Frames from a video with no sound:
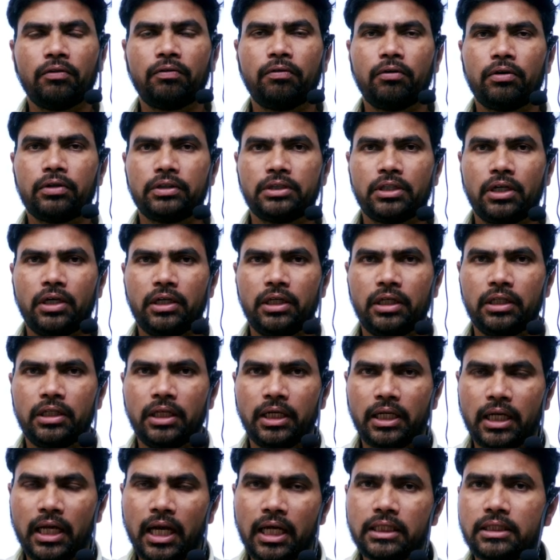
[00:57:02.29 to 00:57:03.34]
you for joining
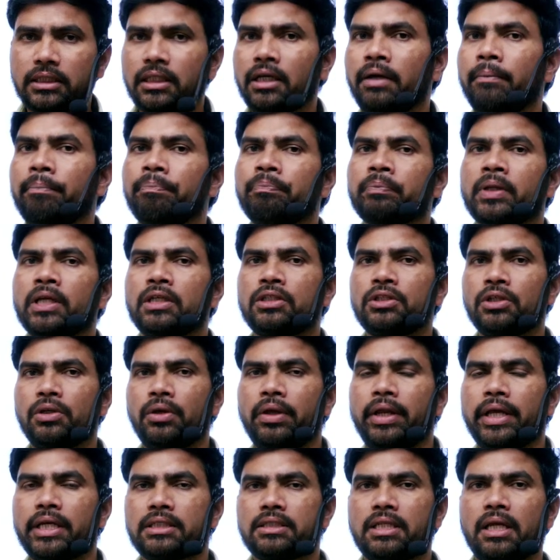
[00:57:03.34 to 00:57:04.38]
the class. See
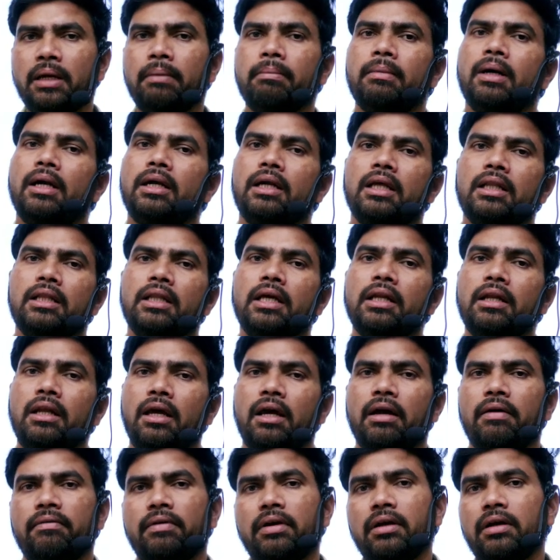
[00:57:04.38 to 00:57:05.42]
you next time. Until then,
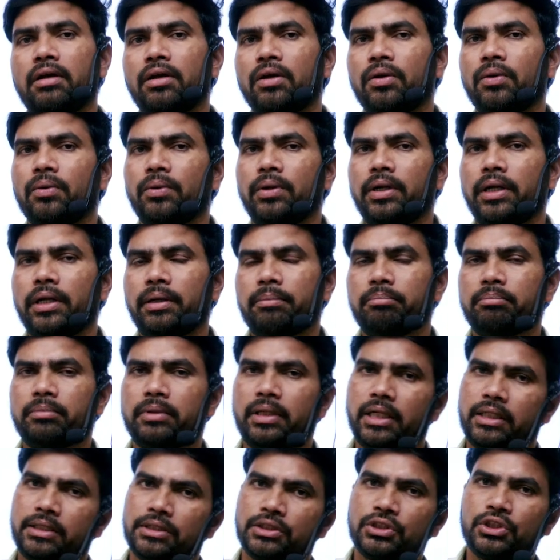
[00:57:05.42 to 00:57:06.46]
have a good day.
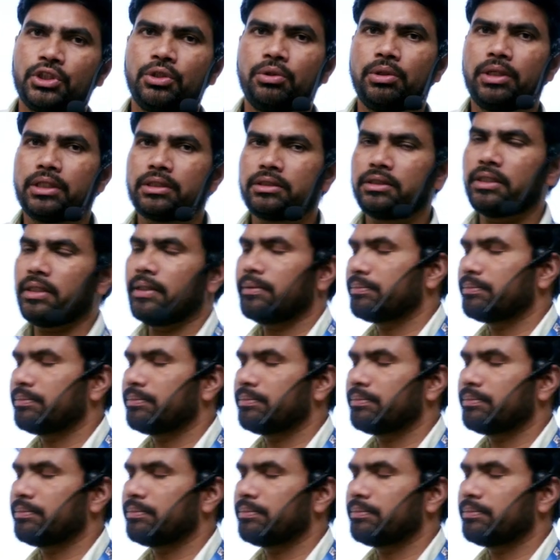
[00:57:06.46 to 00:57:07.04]
Right. See you next